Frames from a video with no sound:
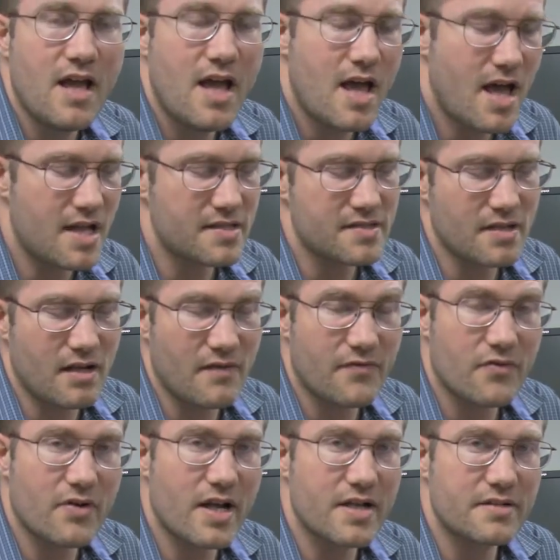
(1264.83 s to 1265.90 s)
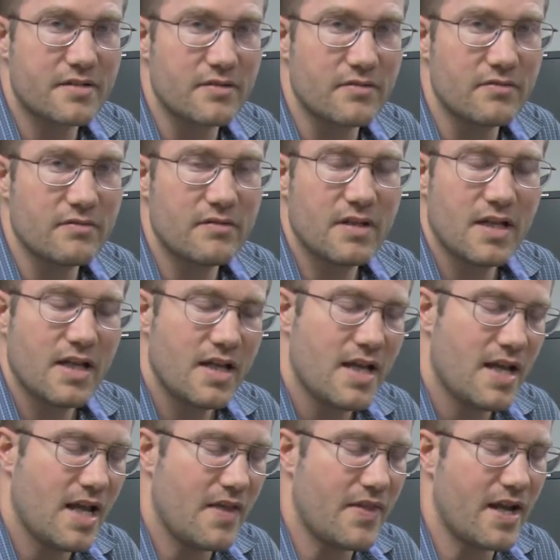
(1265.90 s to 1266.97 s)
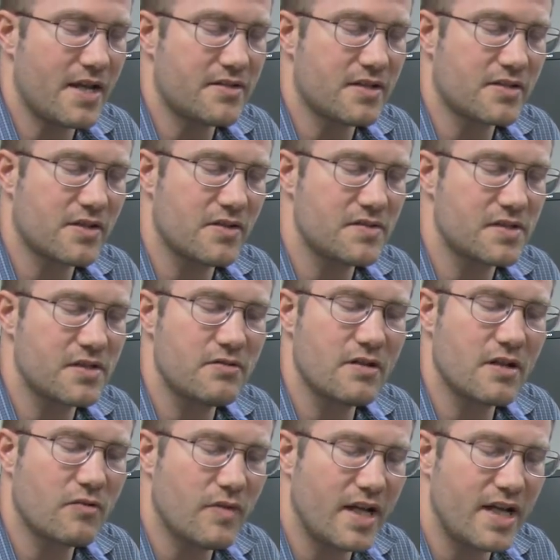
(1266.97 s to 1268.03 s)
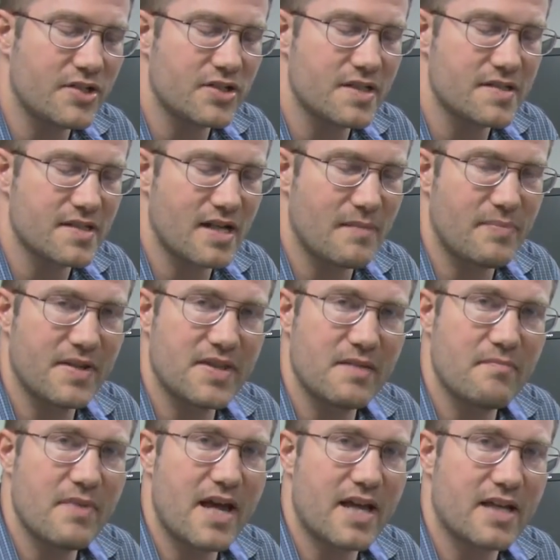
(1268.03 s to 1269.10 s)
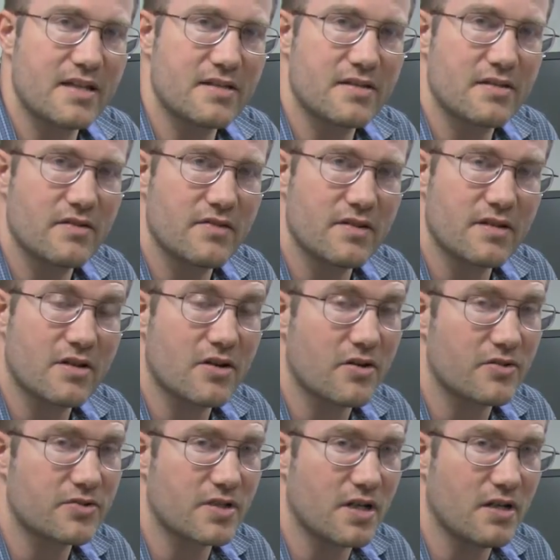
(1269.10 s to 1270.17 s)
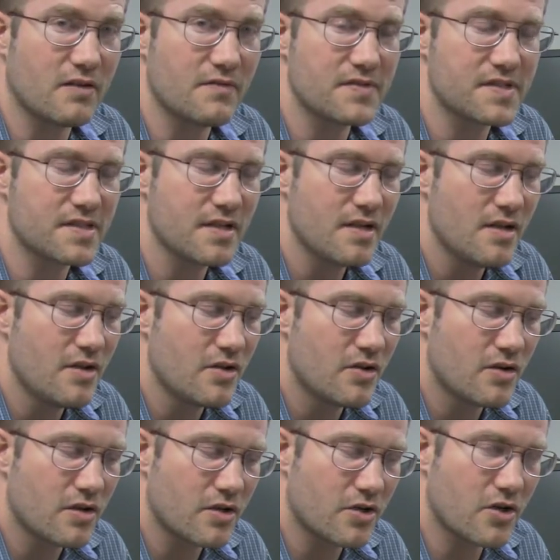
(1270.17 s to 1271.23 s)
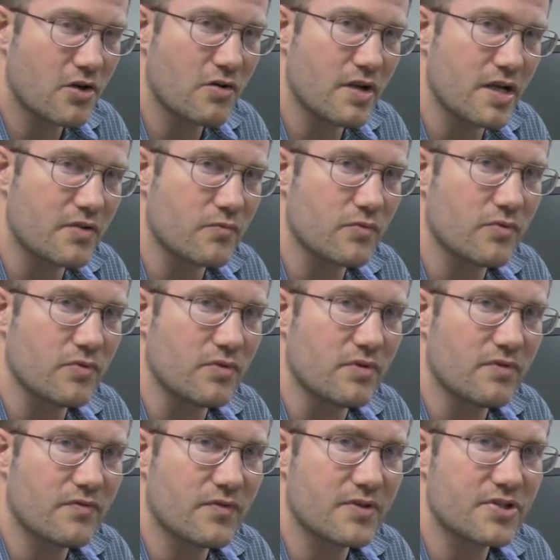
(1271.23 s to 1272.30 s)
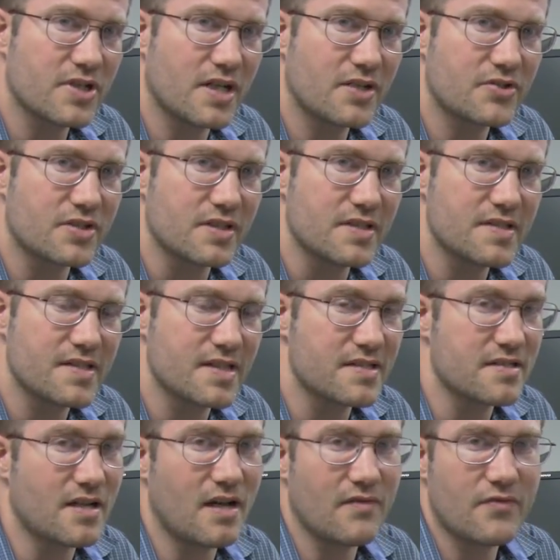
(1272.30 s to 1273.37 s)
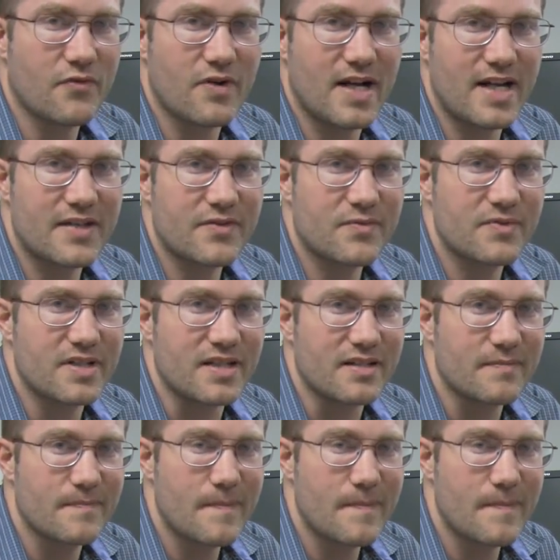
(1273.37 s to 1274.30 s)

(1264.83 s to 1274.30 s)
I solved for I2, and then I took those two equations and I put them back into the Kirchoff's current rule for junctions and solved for I3.